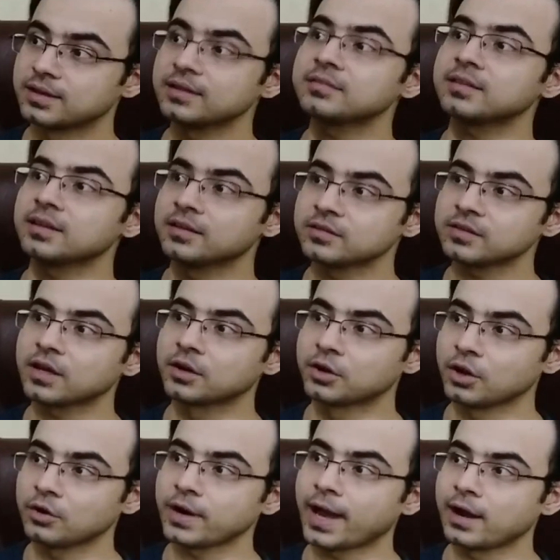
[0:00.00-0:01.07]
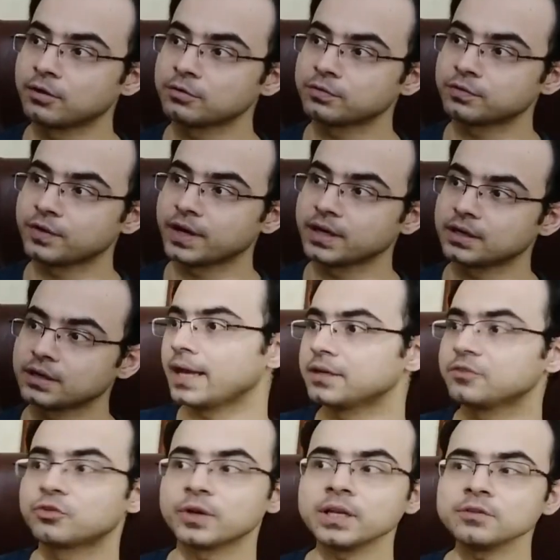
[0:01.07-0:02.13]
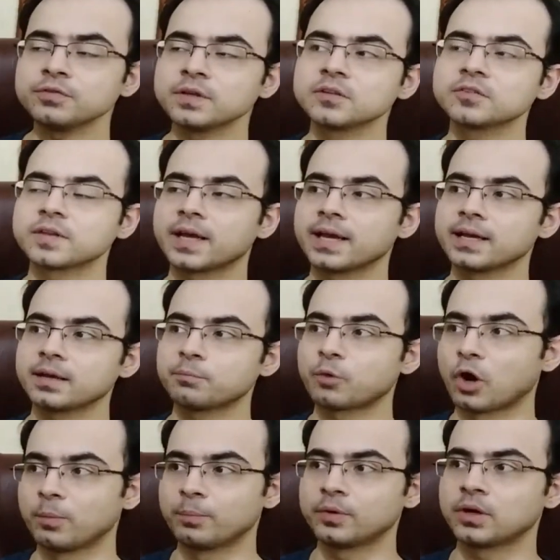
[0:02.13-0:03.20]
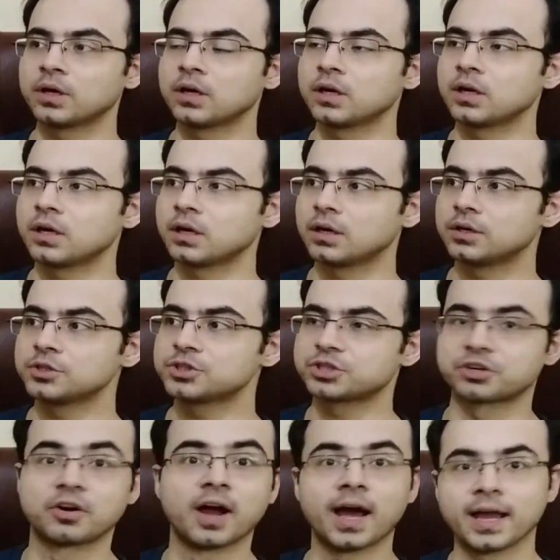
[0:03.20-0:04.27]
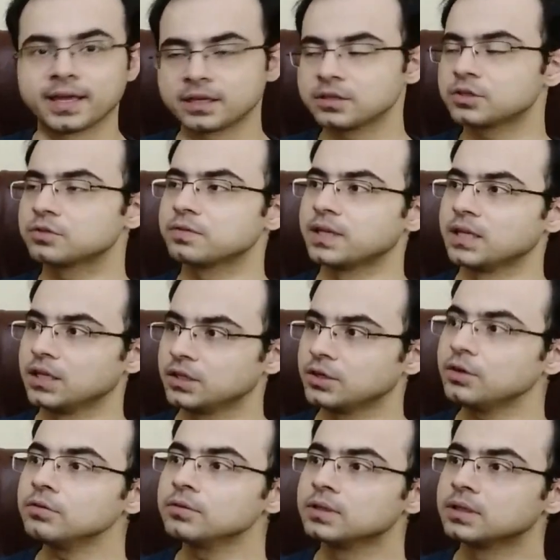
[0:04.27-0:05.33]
This is a good outfit. Yeah, this really feels like a proper shrine to Veneno.